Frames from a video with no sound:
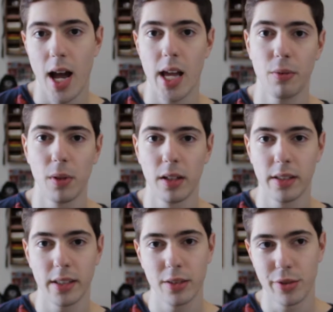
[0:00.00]
I will
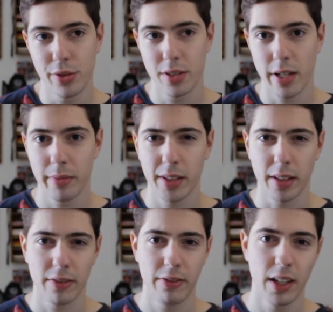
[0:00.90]
need to choose something
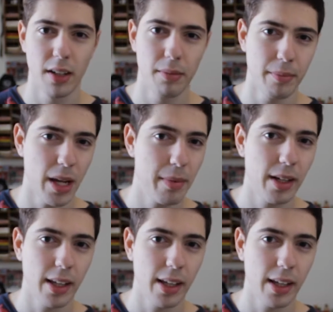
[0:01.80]
that feels maybe